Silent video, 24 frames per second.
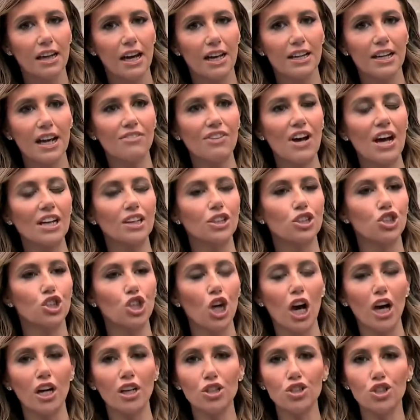and I've had a
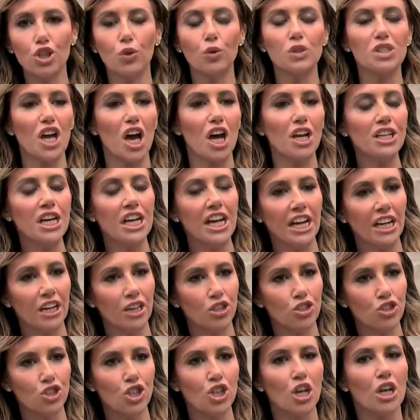judge who is
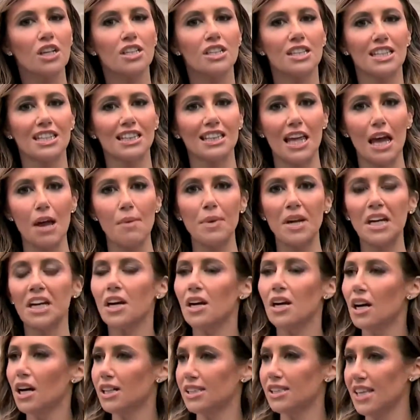unhinged
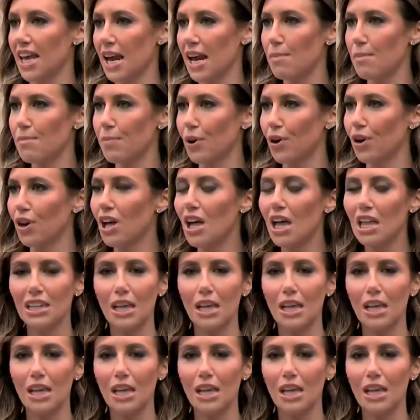slamming a table.